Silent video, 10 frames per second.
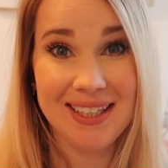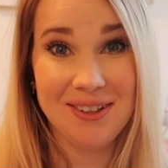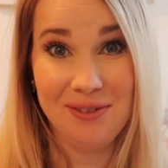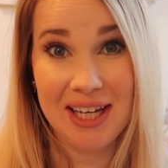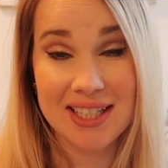in
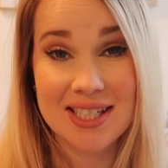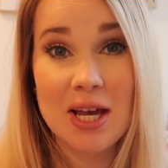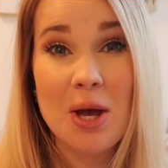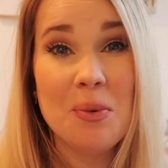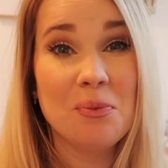advance
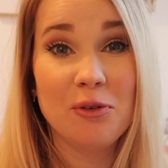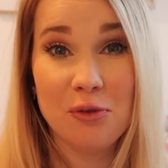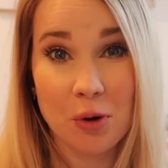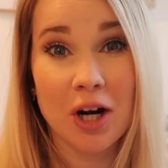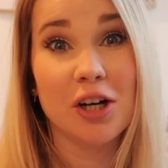
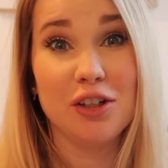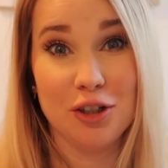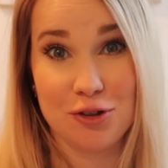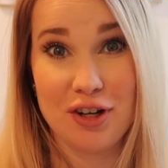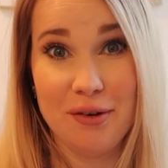before
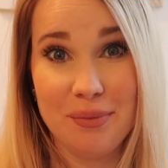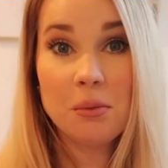your trip.